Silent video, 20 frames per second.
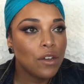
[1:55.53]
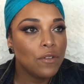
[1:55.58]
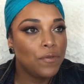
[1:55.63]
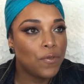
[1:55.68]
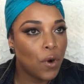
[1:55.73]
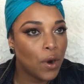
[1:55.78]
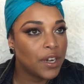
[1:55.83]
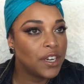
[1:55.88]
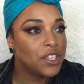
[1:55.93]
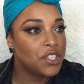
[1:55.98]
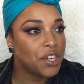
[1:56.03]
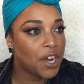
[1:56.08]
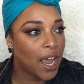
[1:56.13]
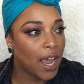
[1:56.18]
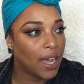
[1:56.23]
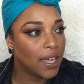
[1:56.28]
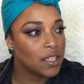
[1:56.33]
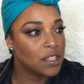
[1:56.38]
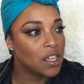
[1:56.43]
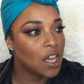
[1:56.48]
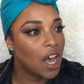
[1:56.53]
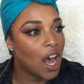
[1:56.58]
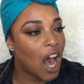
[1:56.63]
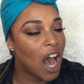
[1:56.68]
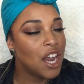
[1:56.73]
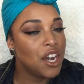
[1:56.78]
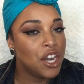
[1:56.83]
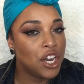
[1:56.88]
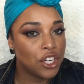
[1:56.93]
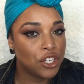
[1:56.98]
40 shades.
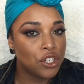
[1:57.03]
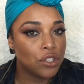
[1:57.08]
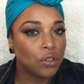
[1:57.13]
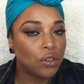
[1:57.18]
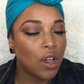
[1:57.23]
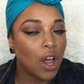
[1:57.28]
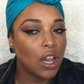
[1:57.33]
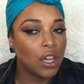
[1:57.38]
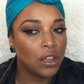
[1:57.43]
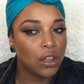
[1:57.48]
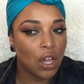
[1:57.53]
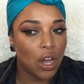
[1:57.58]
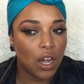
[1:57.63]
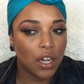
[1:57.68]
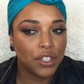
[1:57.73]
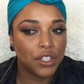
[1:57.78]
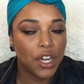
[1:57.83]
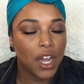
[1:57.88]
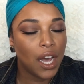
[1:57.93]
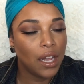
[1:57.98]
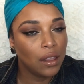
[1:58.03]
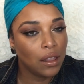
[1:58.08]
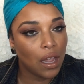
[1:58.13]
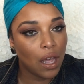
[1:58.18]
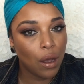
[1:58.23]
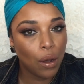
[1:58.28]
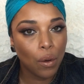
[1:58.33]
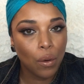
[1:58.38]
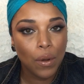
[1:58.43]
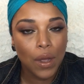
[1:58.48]
Initial launch.
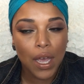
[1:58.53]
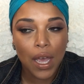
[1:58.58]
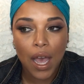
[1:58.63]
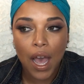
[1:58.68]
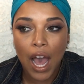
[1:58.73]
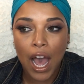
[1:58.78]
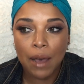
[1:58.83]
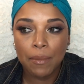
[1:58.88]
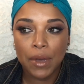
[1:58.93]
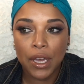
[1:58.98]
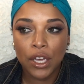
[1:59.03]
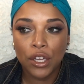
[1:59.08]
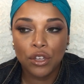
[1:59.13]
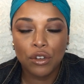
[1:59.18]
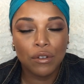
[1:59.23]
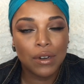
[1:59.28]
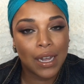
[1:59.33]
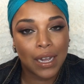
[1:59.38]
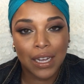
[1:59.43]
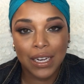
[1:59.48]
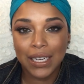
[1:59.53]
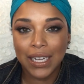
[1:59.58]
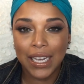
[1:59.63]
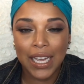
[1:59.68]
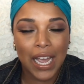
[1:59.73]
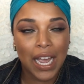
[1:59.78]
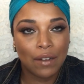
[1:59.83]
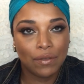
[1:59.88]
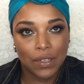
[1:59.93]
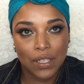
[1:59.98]
Hello. I mean, you're not going to
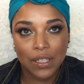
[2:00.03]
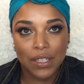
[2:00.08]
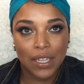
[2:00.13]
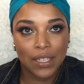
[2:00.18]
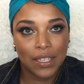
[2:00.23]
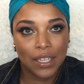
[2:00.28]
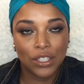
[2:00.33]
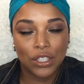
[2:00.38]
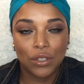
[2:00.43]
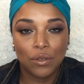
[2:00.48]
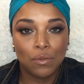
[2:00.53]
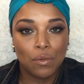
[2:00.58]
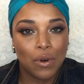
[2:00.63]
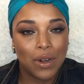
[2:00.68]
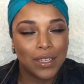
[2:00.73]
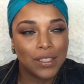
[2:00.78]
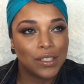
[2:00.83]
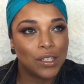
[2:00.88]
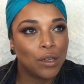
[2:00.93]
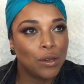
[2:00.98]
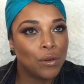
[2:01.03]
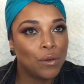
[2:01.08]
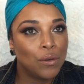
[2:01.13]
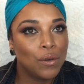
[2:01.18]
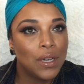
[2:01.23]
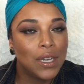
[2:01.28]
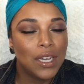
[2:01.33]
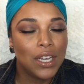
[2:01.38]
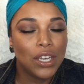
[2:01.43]
get everything that you want. So,